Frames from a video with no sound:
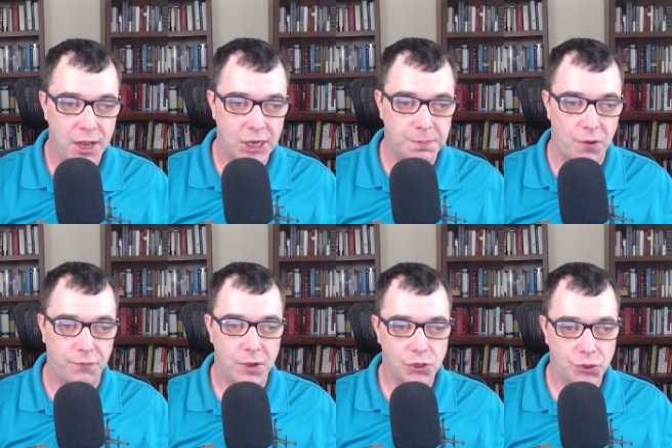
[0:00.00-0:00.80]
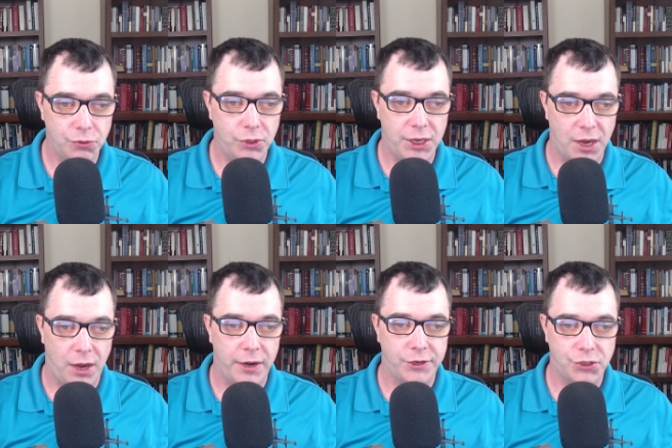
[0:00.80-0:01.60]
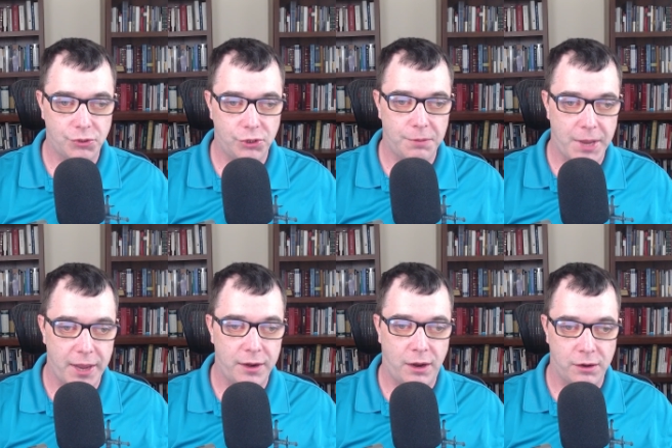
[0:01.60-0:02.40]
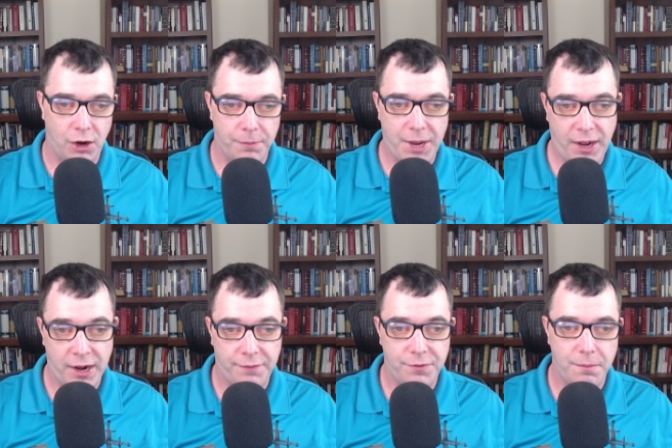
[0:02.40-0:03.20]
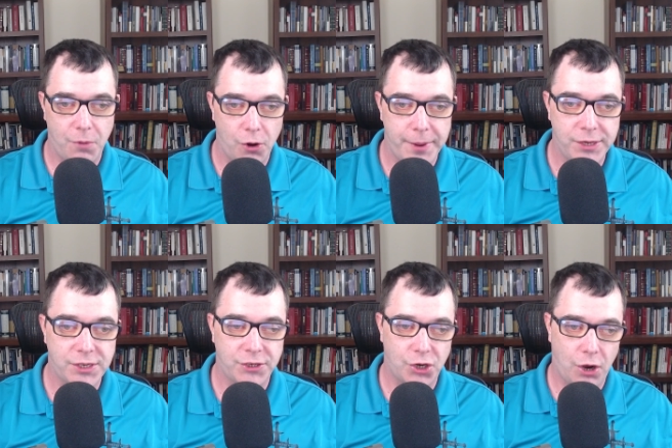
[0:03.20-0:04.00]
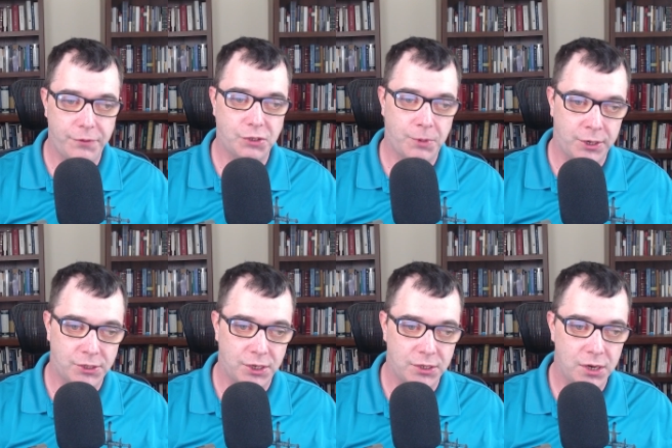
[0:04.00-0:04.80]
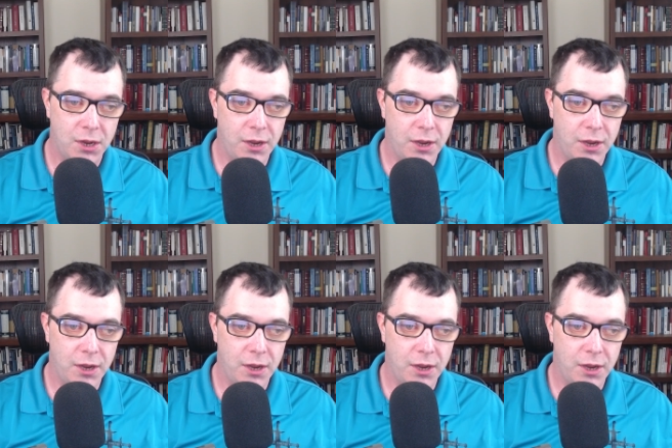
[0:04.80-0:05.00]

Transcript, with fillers: as both truly God and truly man on our behalf, Mormons and Jehovah's Witnesses,